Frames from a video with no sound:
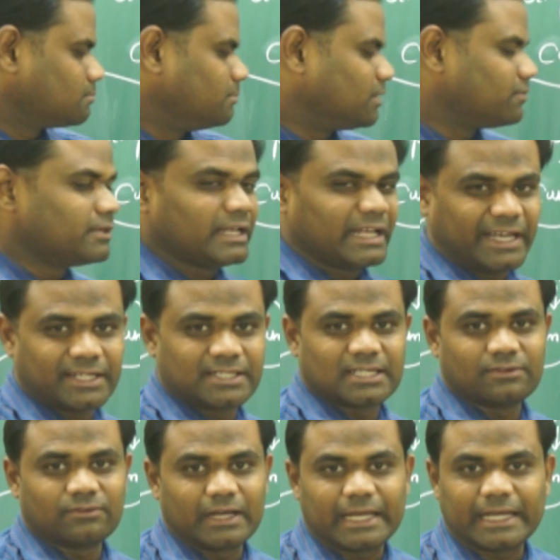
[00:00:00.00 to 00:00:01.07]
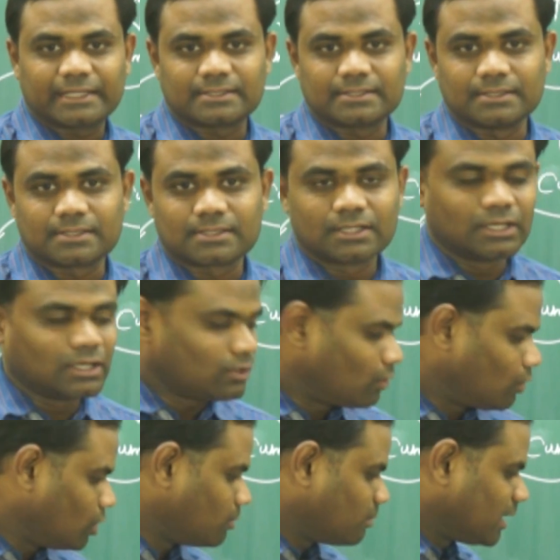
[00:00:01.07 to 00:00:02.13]
between x and y axis,
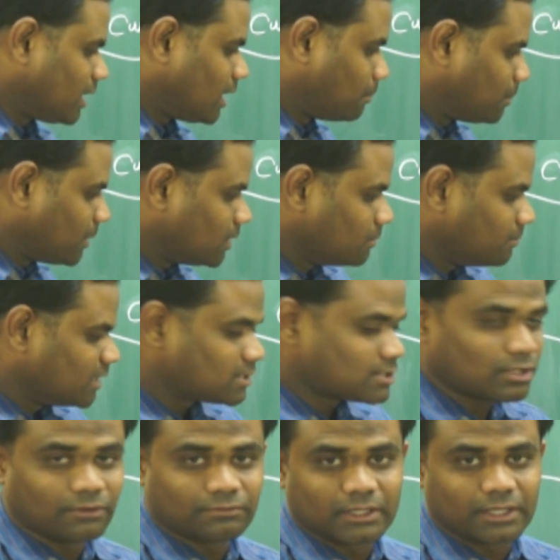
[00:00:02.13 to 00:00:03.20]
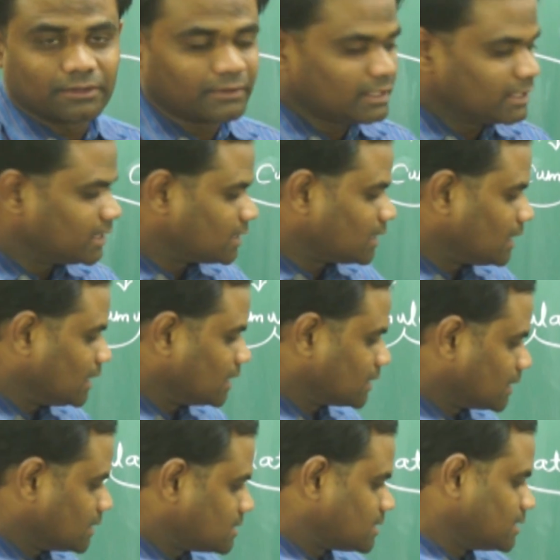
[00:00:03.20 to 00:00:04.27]
all my upper limits of the given data are
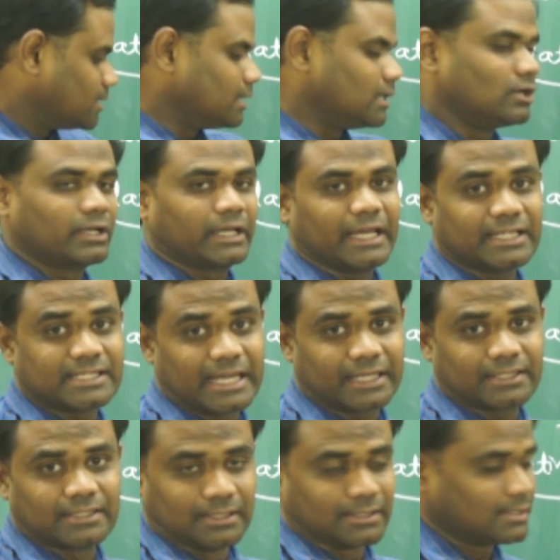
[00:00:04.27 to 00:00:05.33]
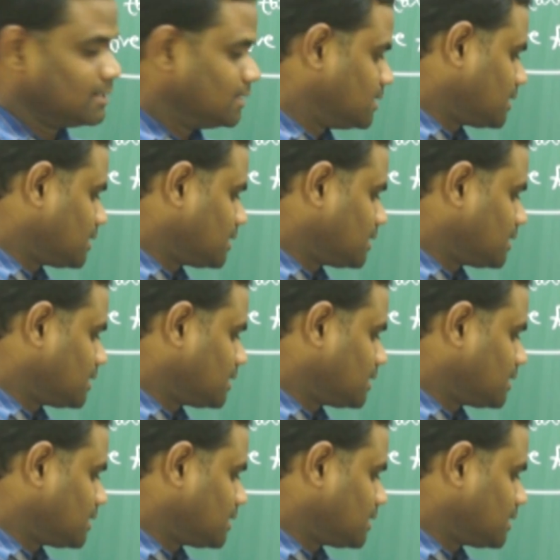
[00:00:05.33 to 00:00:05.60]
considered along x axis,